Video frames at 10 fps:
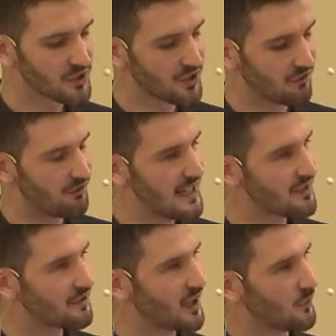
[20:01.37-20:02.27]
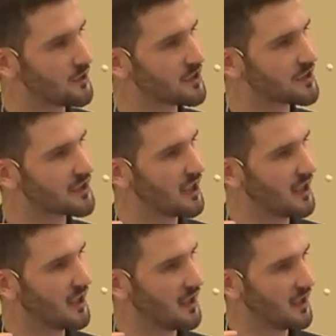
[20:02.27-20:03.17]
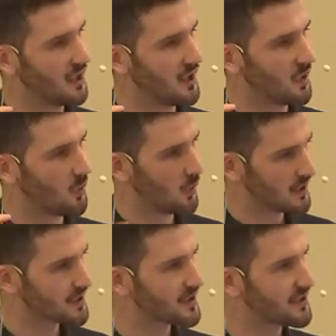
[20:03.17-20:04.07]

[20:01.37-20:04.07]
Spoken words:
it the faith that was once